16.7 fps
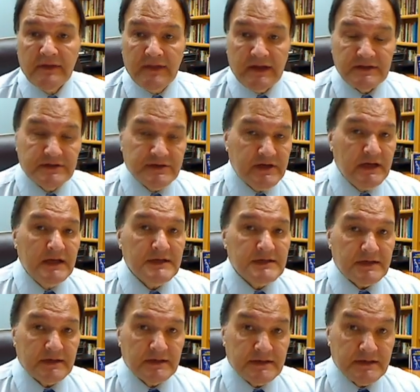that
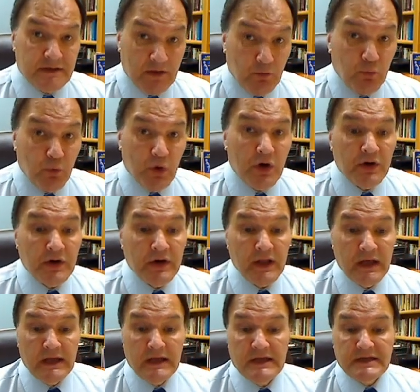Jesus, the Word,
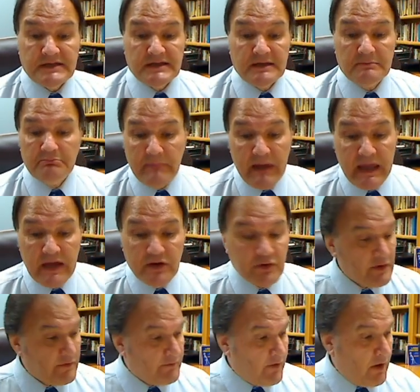is the
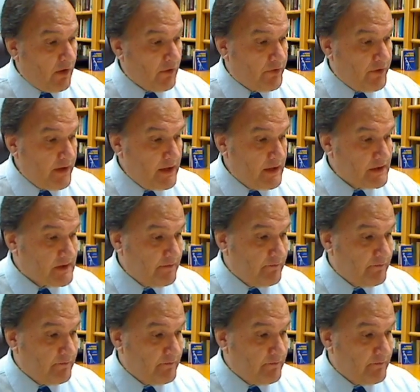maker of all things.